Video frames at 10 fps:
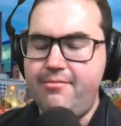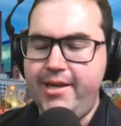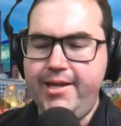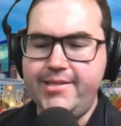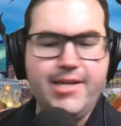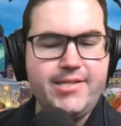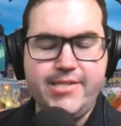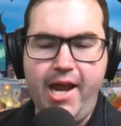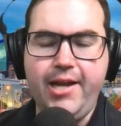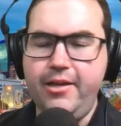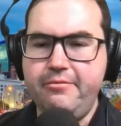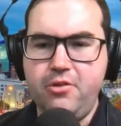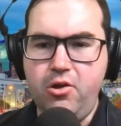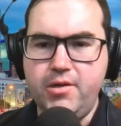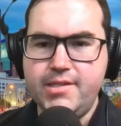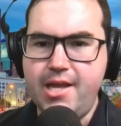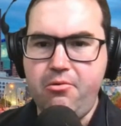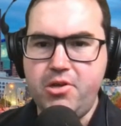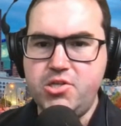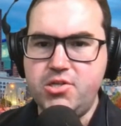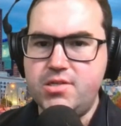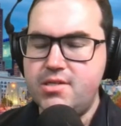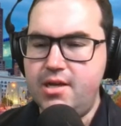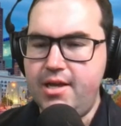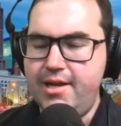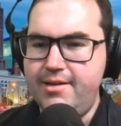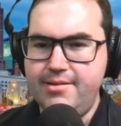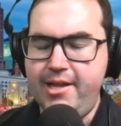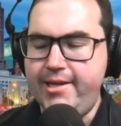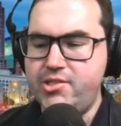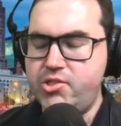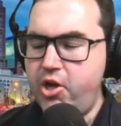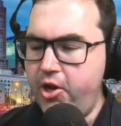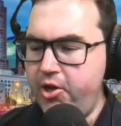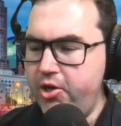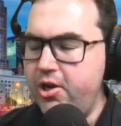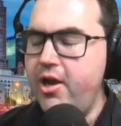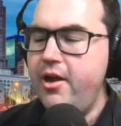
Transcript: he did daily vlogs they were just like so